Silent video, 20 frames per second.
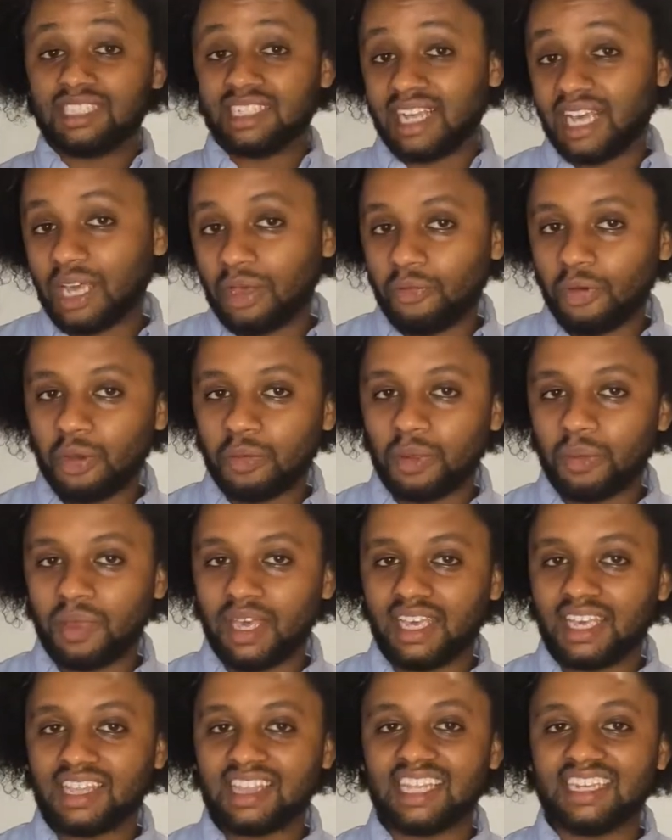today we will be
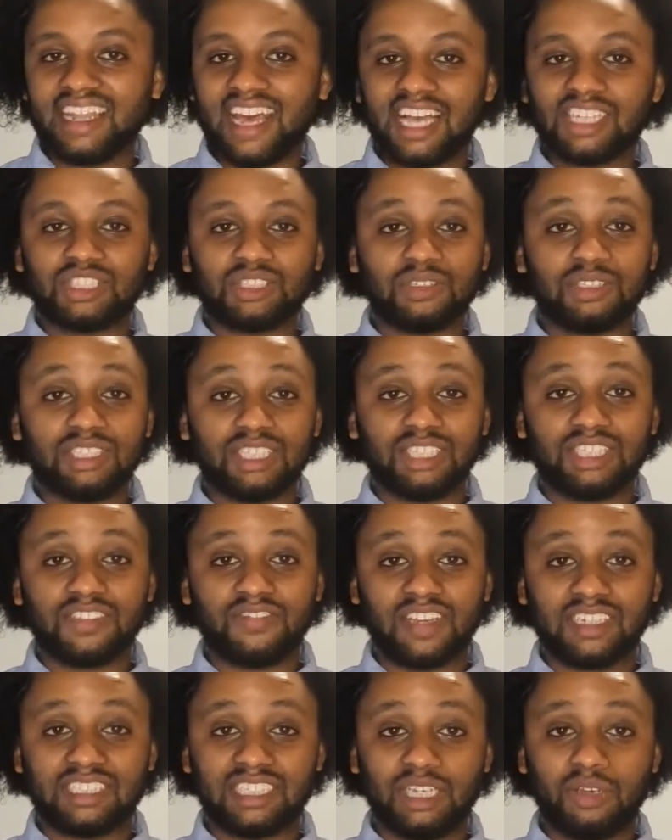making the national dish of
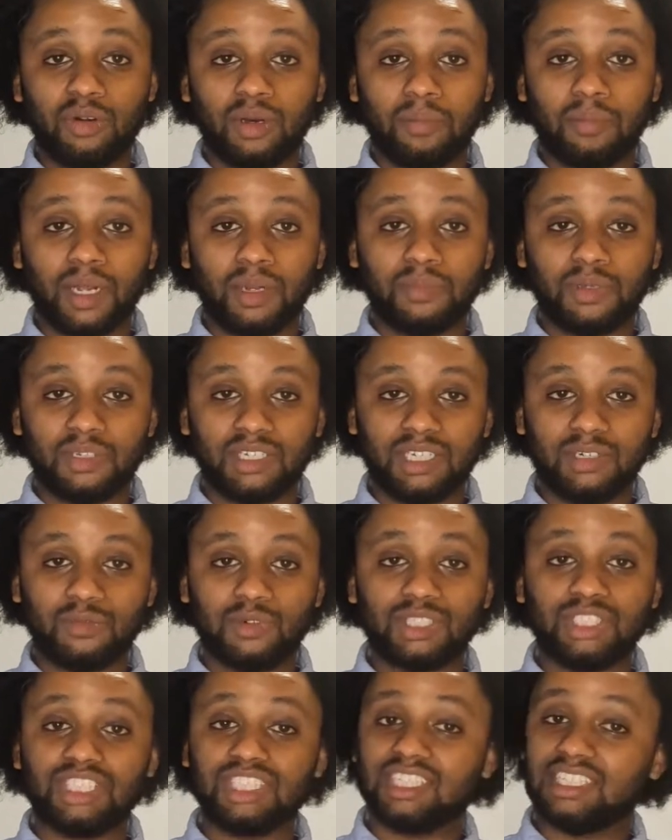Antigua and Barbuda,
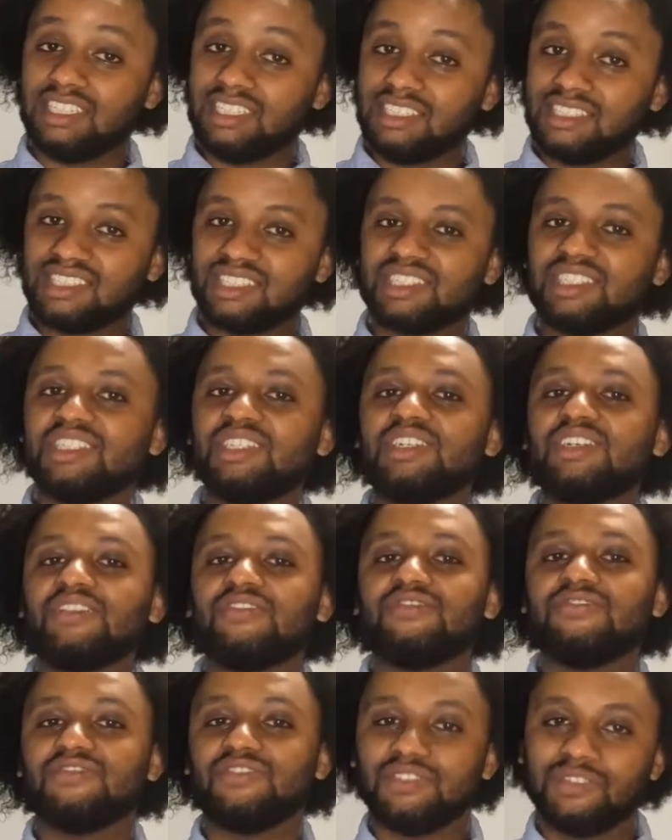which is
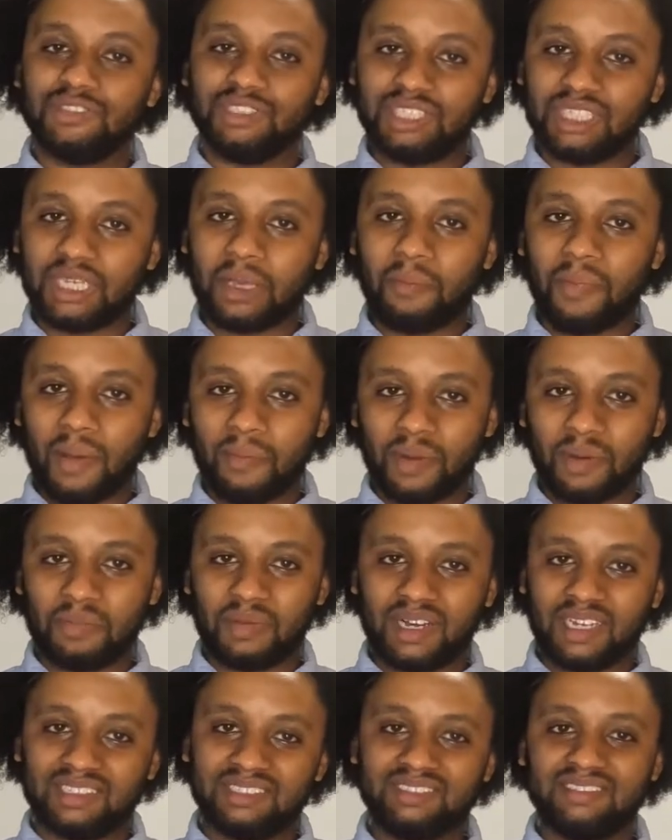Fungee and
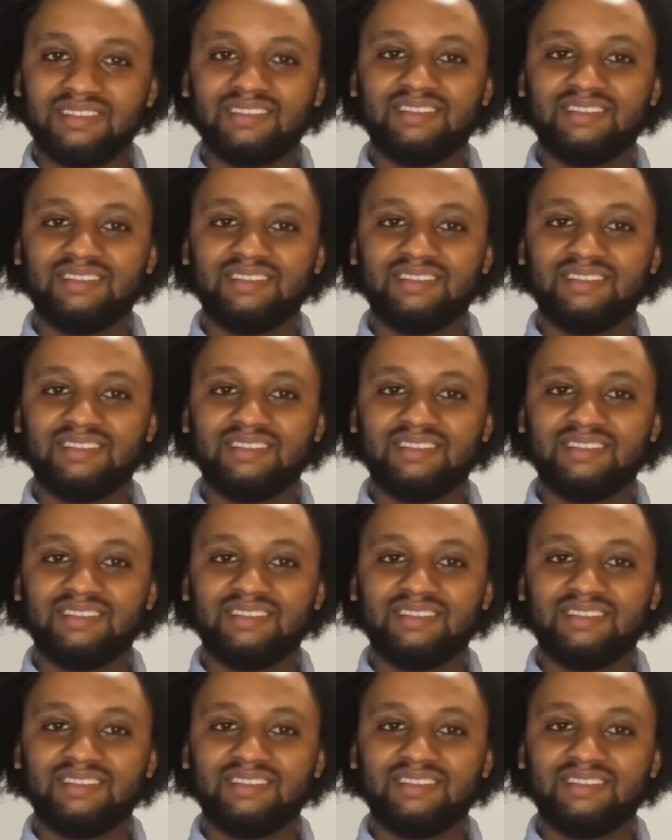Pepperpot.